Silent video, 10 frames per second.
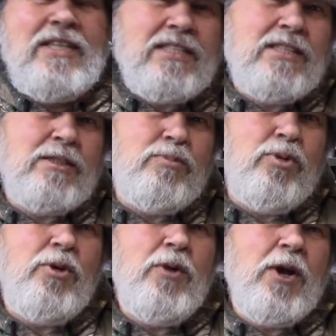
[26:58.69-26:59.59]
This is
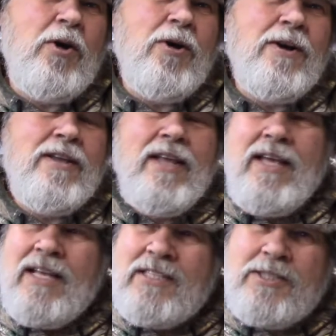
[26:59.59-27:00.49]
pre-recorded.
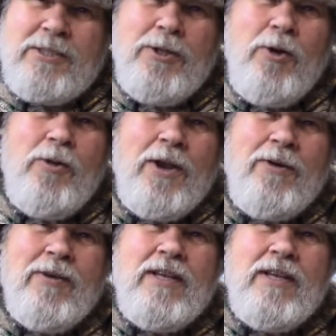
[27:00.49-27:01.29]
It's snowing out.